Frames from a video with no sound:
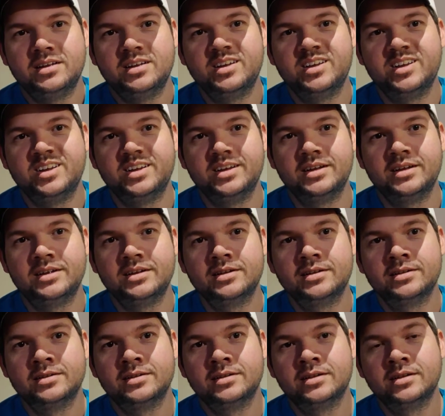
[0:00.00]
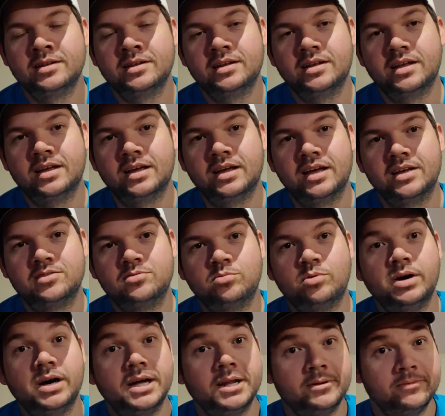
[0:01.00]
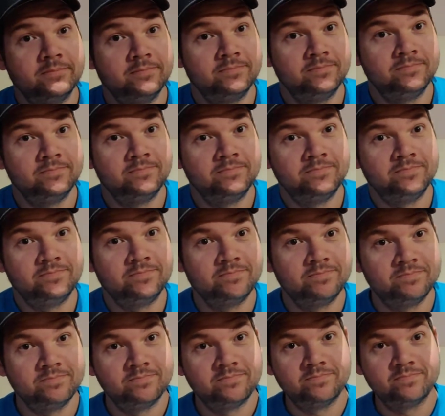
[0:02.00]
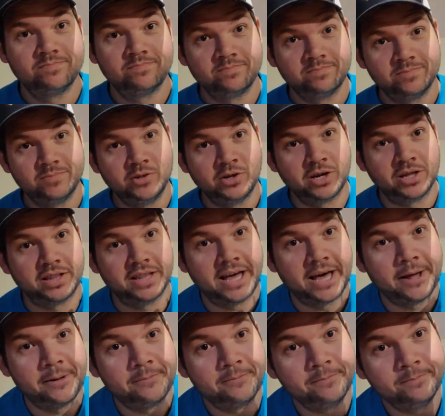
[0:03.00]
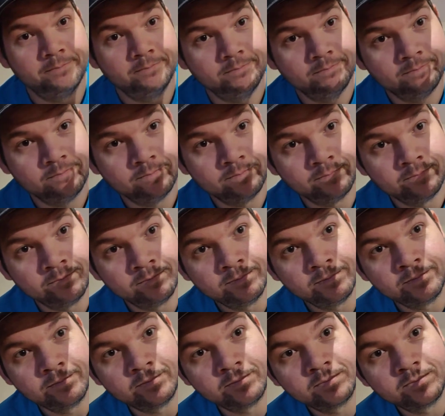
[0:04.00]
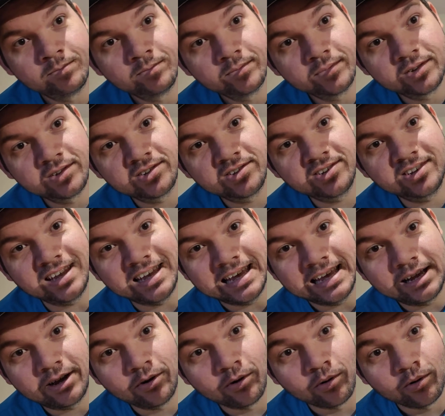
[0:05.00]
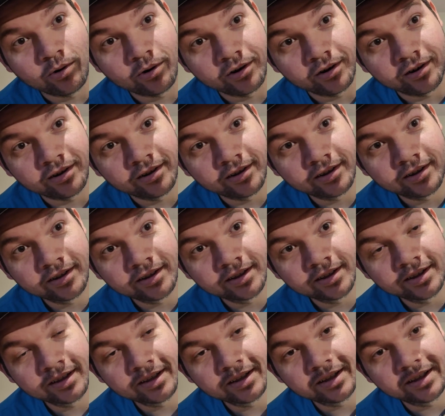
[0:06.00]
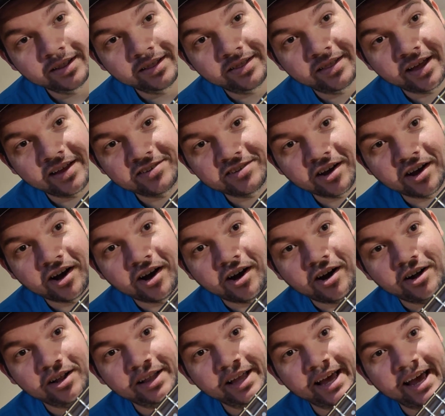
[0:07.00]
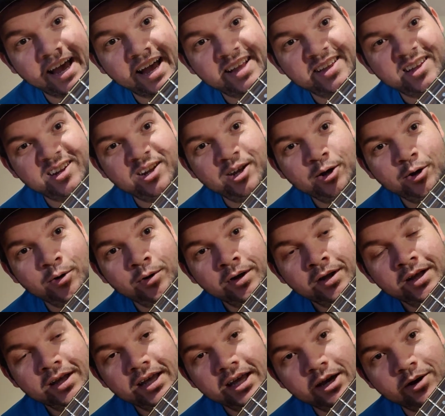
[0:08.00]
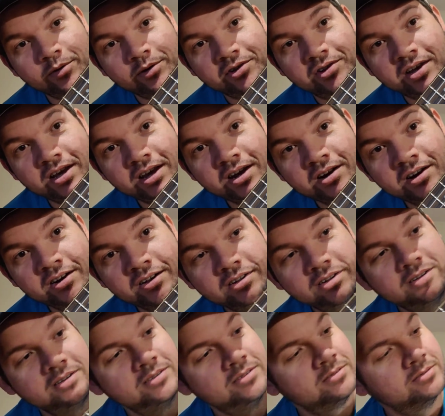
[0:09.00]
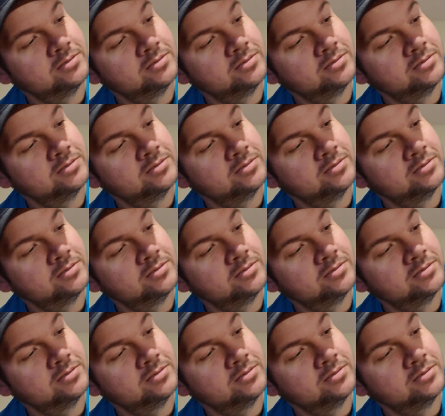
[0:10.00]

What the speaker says: And guess what? Look at that. C chord. That's all I had to do. It was here.